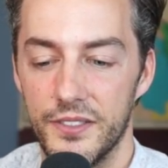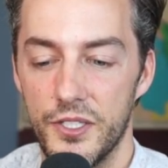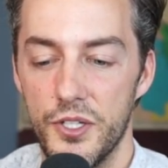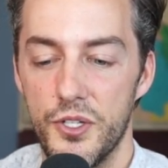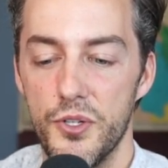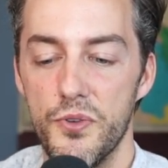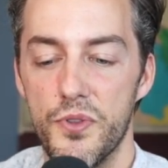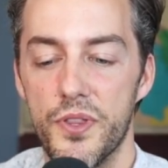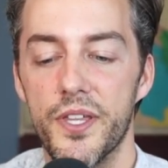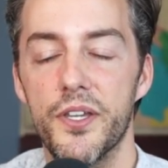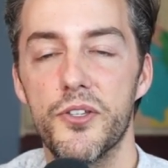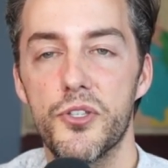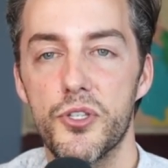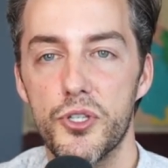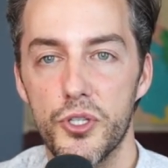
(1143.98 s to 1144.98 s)
To do
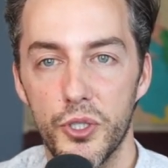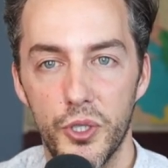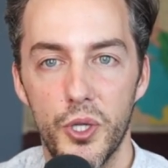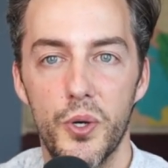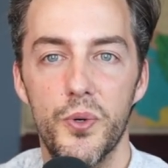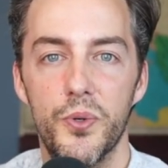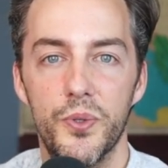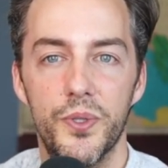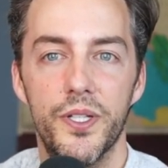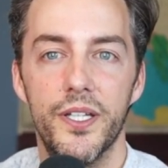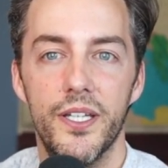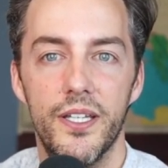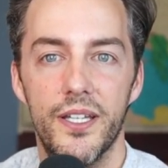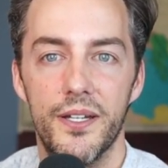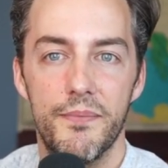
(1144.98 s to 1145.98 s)
things
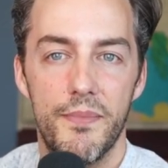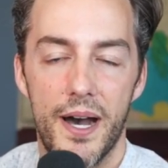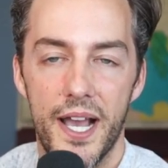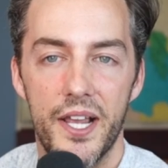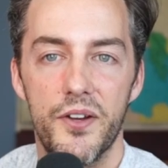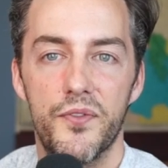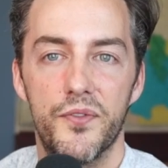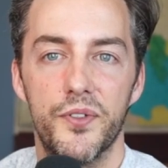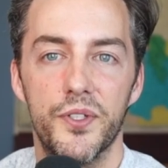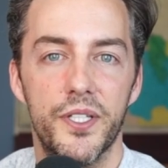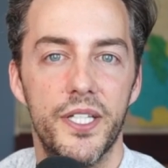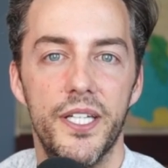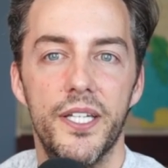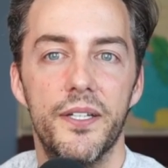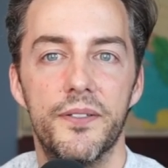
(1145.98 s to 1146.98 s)
slowly and
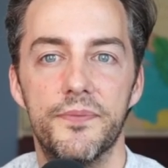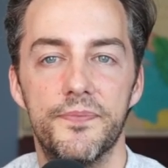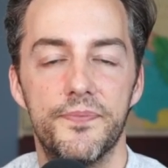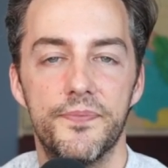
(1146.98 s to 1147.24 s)
mindfully